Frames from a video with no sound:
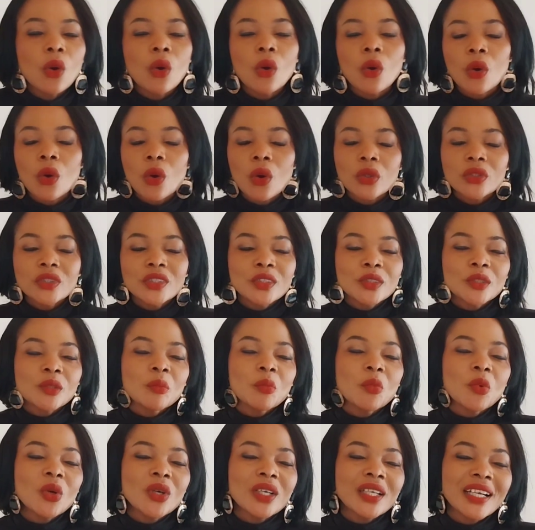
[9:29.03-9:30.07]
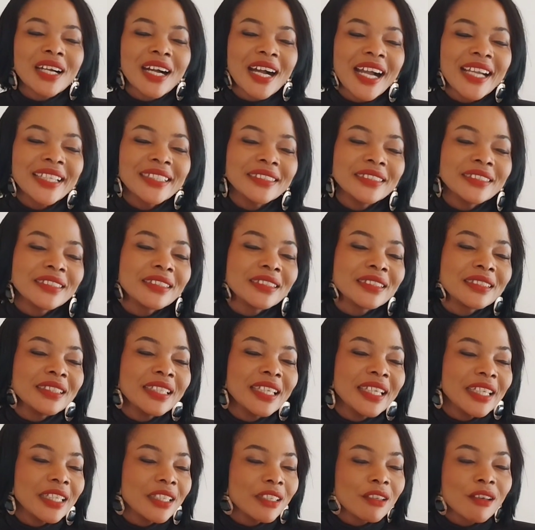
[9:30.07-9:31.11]
Or someone kind
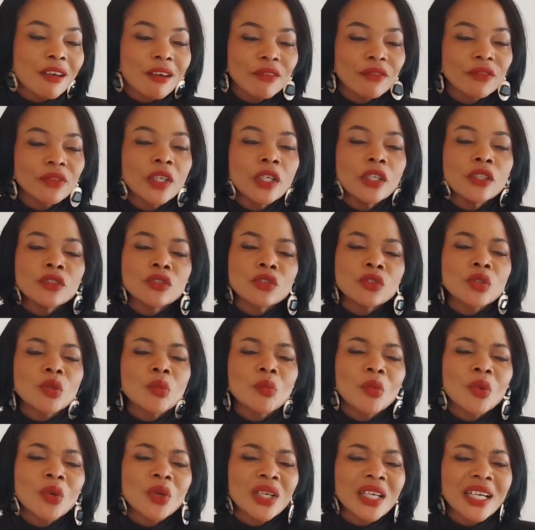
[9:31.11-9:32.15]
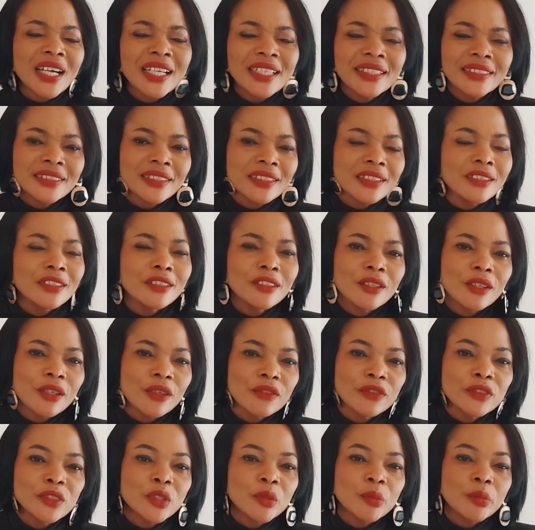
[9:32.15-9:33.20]
enough, someone kind
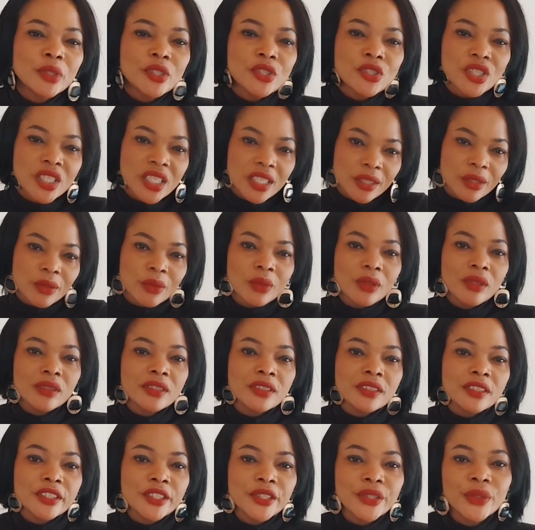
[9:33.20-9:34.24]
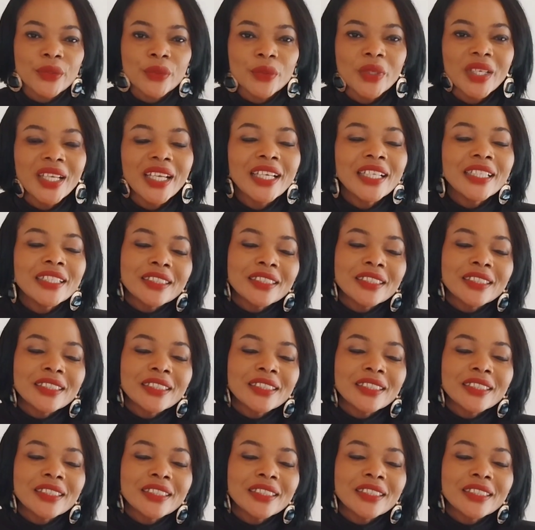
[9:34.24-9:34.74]
enough to be generous to you,